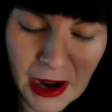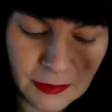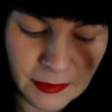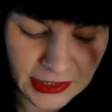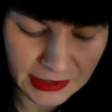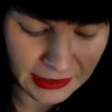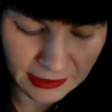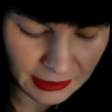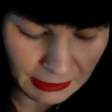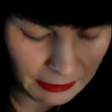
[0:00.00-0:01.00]
right, which
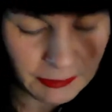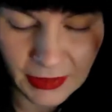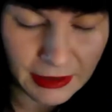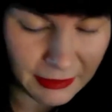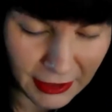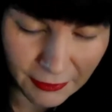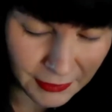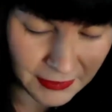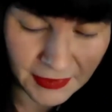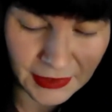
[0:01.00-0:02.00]
like
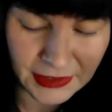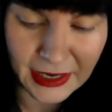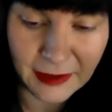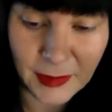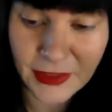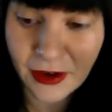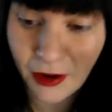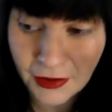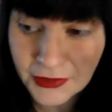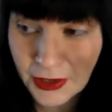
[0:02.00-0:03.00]
Ruth Fielding, but then
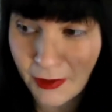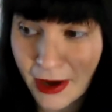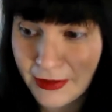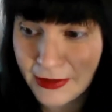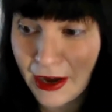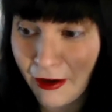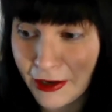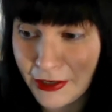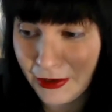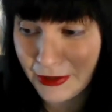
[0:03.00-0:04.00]
also, right, these
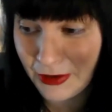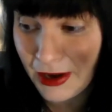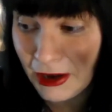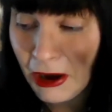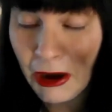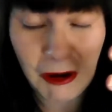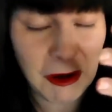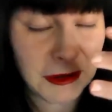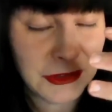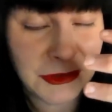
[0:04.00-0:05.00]
characters, right,
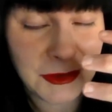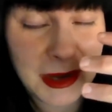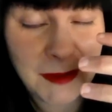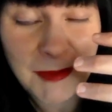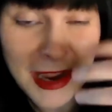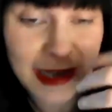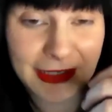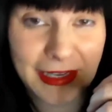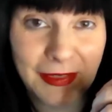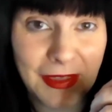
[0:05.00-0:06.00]
are also doing
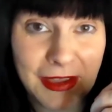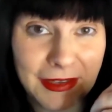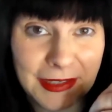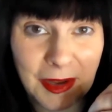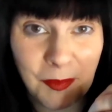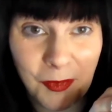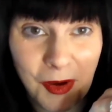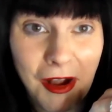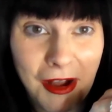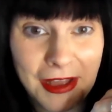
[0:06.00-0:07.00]
amazing things
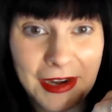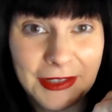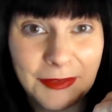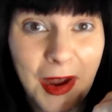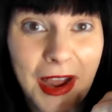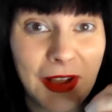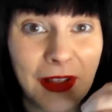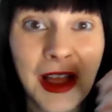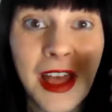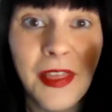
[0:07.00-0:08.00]
abroad as
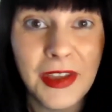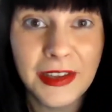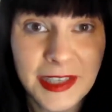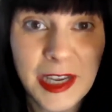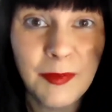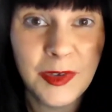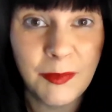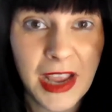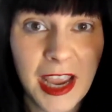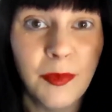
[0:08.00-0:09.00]
well. They seem to
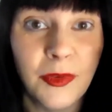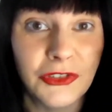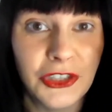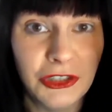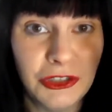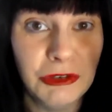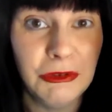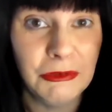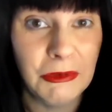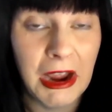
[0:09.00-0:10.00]
be able to
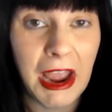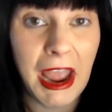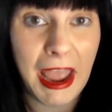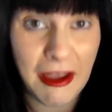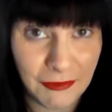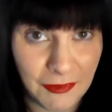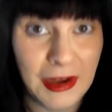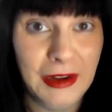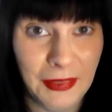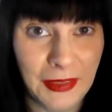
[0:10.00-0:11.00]
do
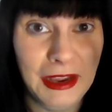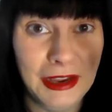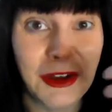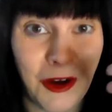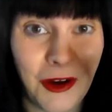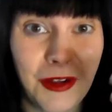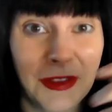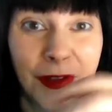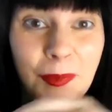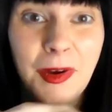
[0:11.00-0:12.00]
everything
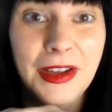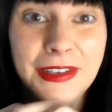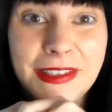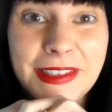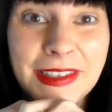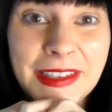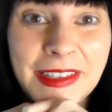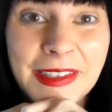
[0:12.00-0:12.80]
all at once.